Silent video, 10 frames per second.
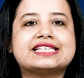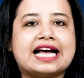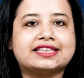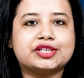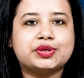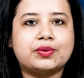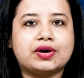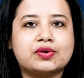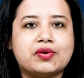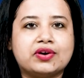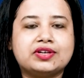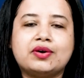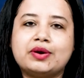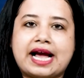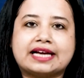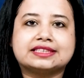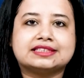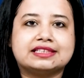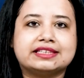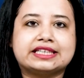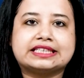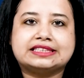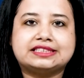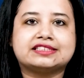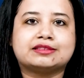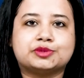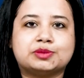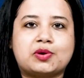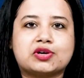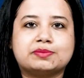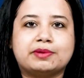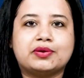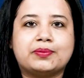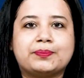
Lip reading: scan the QR code or access the link in the description box below.